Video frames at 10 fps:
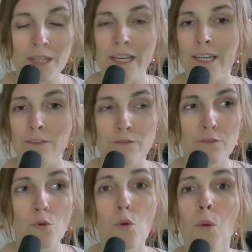like, at
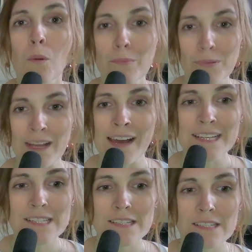full
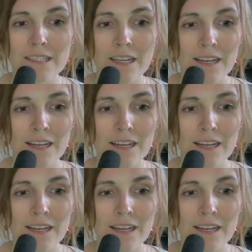blast.